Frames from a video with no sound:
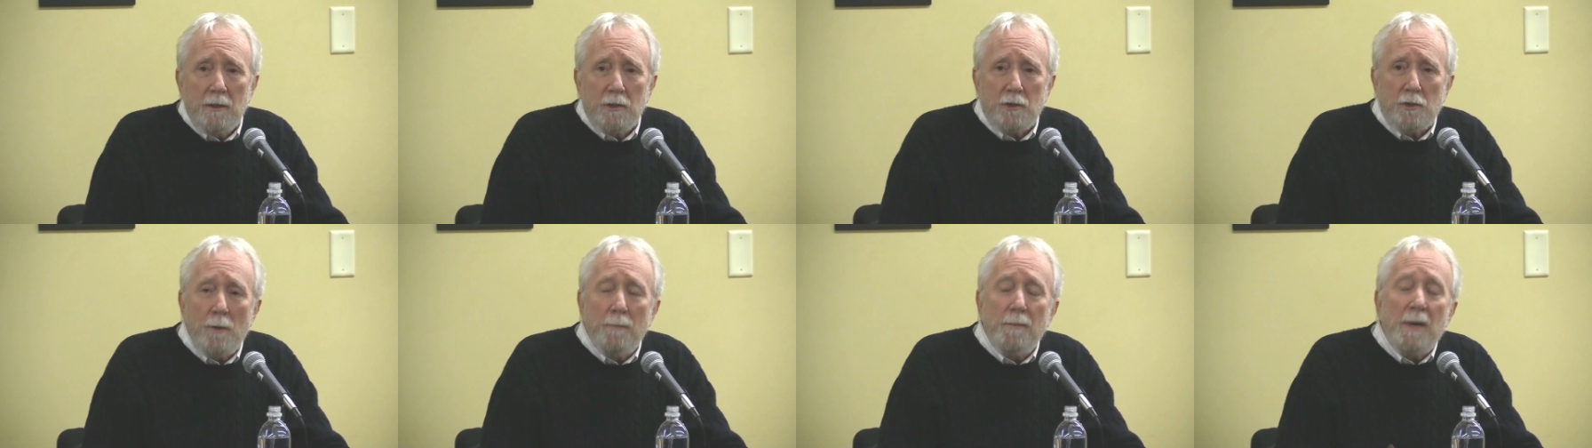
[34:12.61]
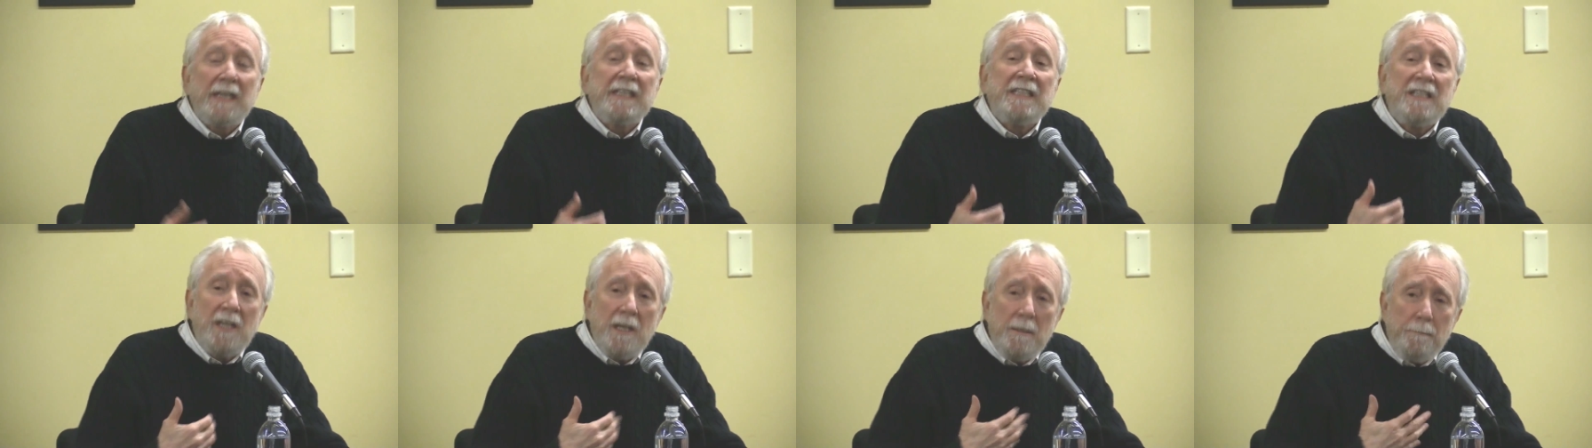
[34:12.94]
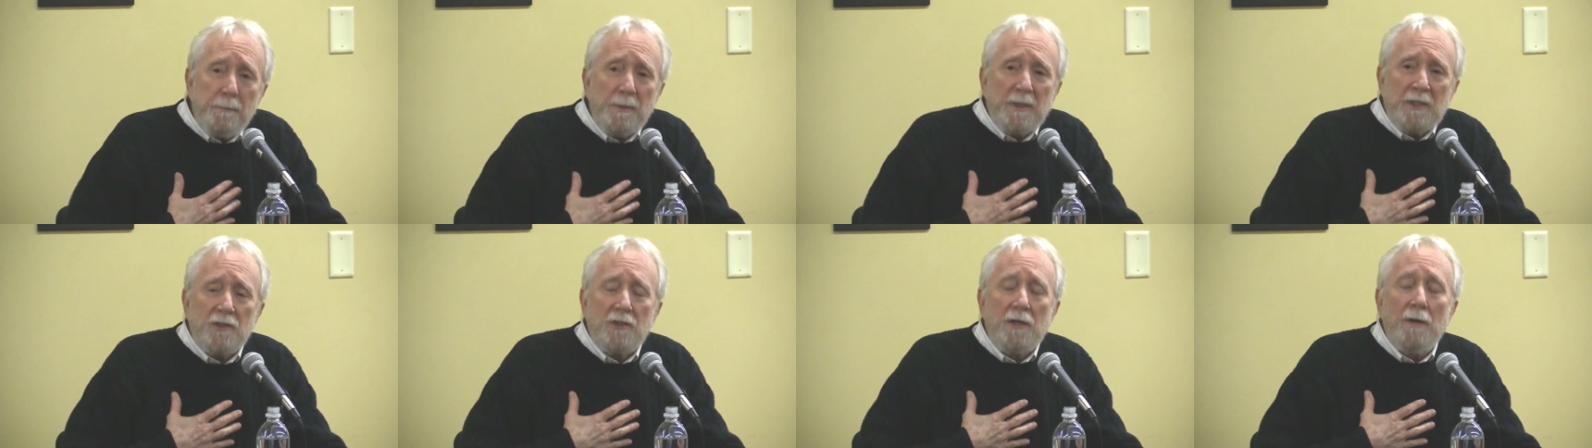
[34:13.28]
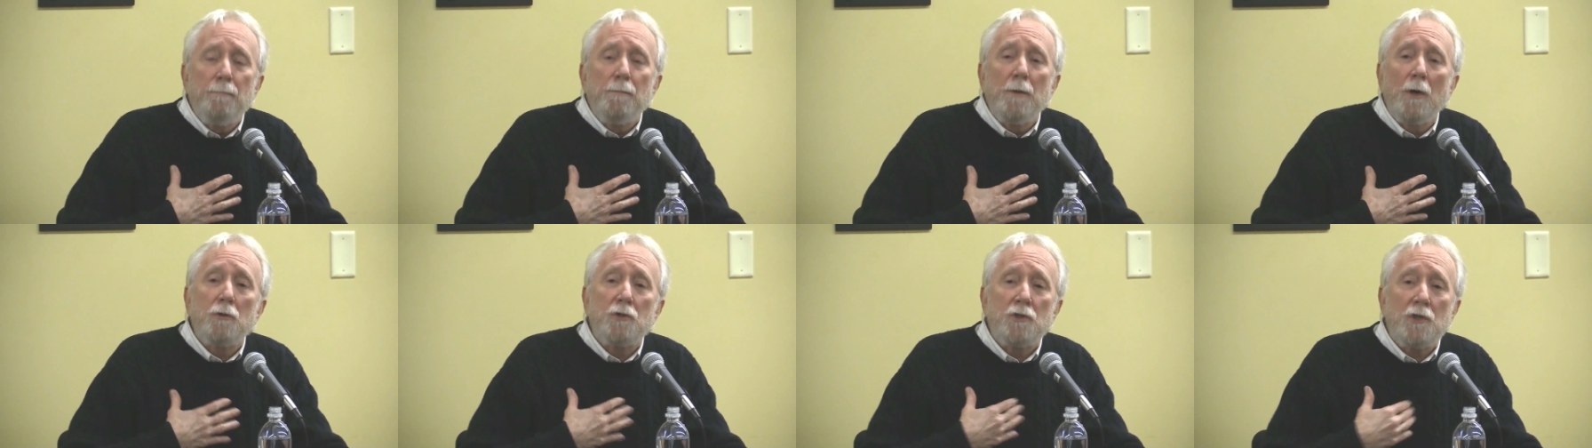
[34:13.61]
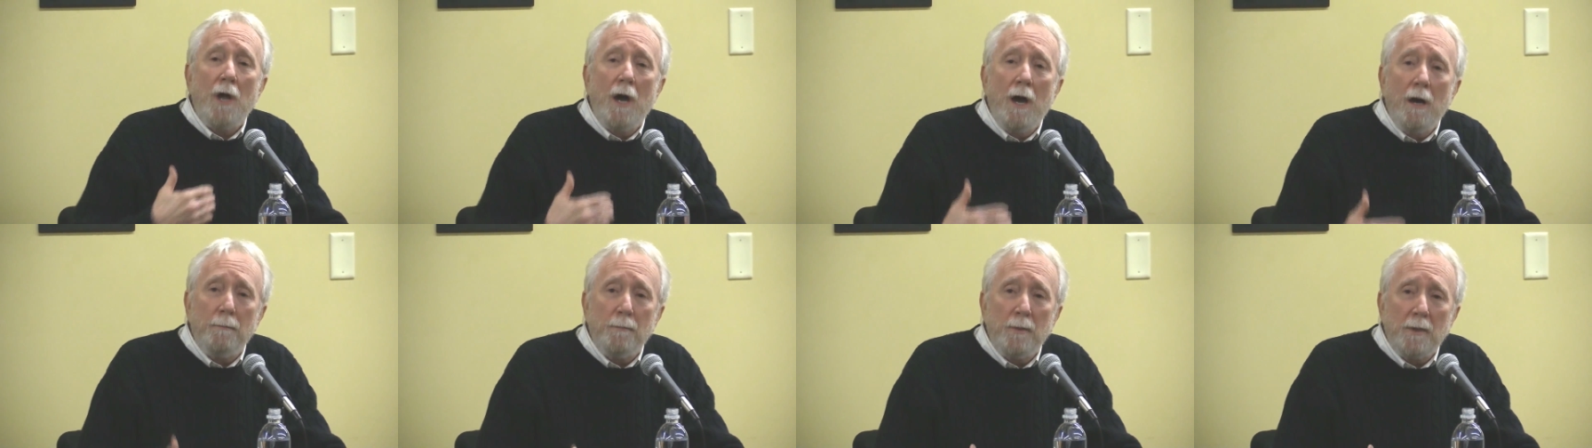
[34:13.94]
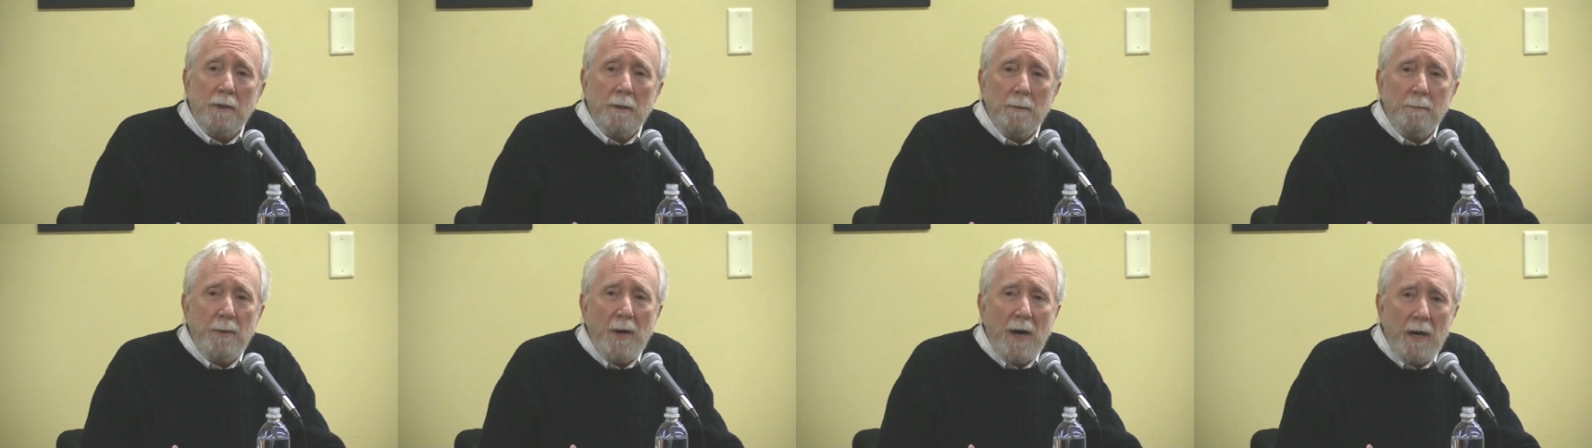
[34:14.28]
So my deepest and most
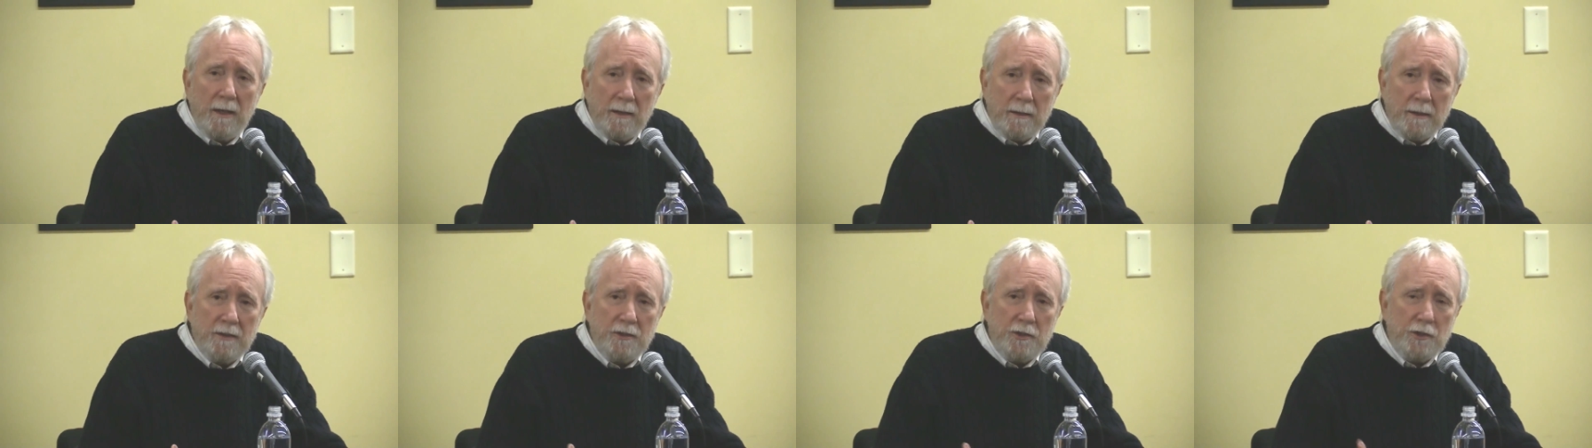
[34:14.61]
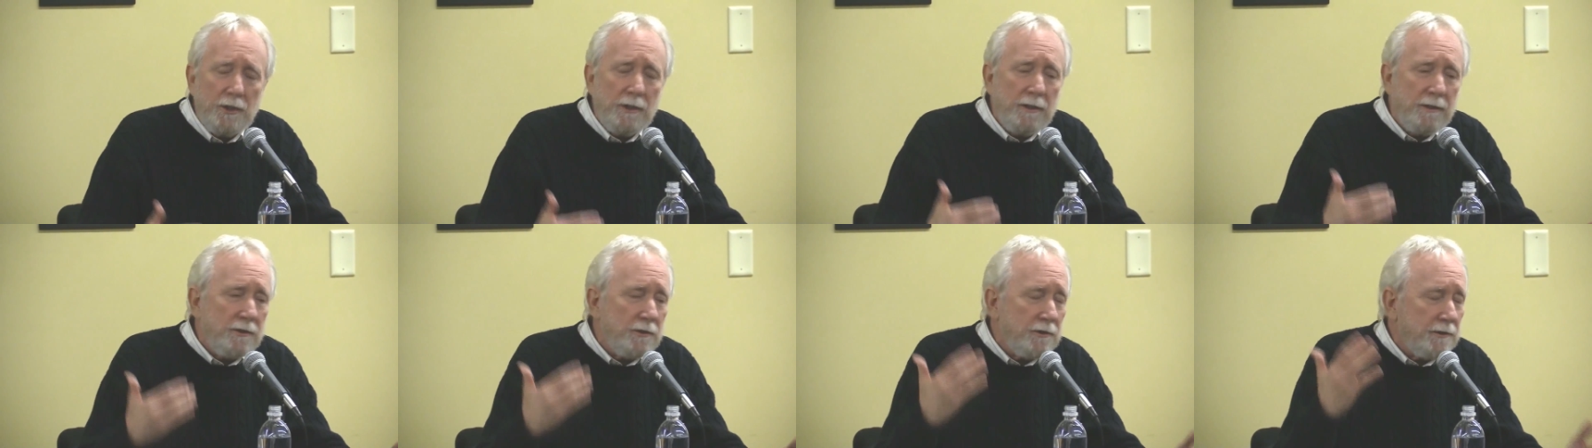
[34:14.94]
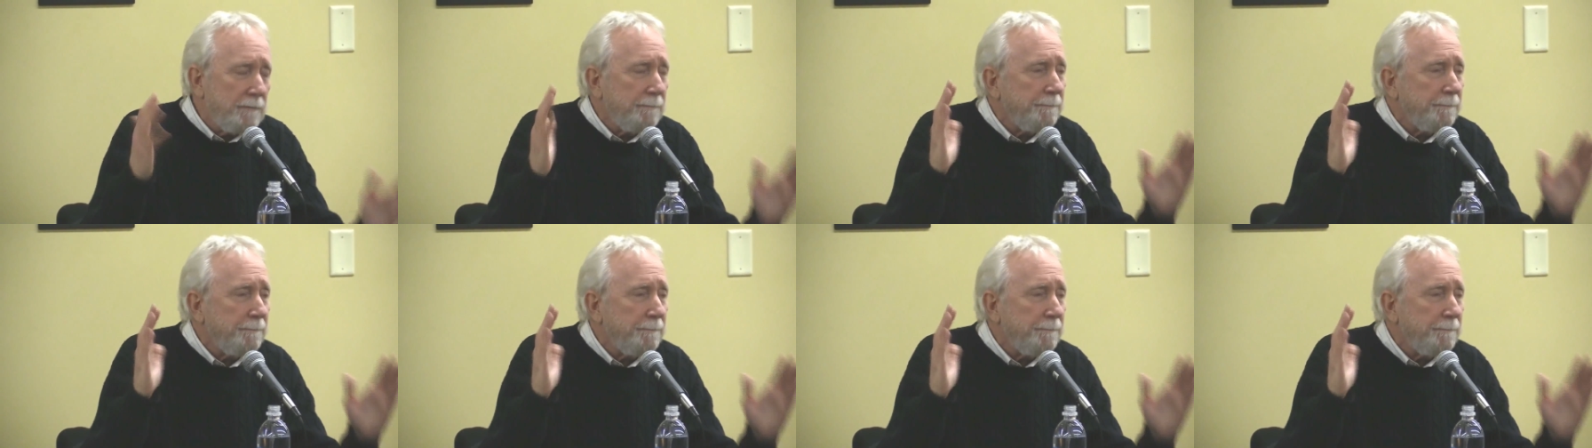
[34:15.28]
humble apologies.